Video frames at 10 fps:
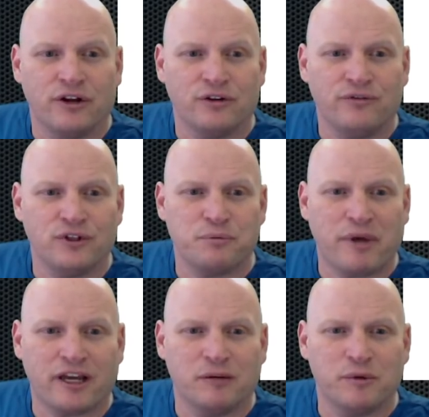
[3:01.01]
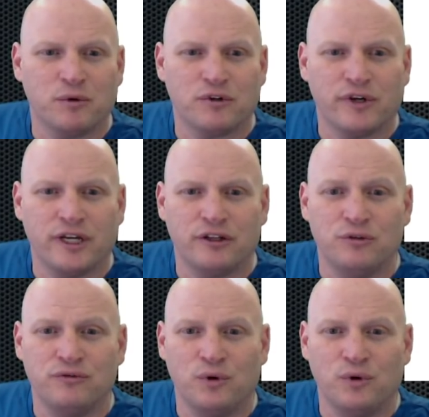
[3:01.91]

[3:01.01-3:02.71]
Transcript: On your first backup, it will create a new